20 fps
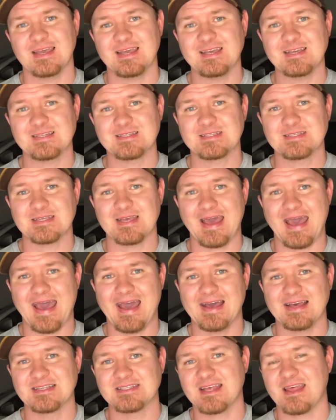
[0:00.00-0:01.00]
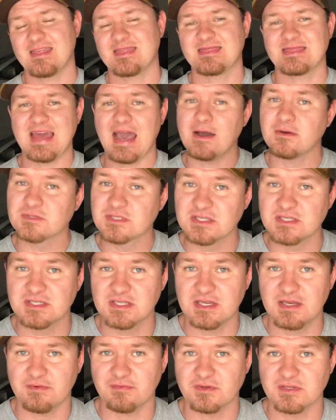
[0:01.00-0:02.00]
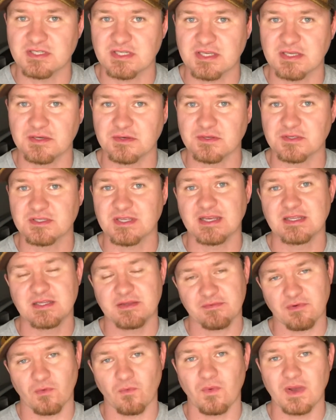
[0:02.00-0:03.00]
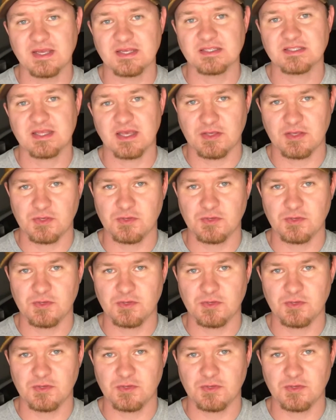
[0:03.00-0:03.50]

It has thousands of different skills and different ways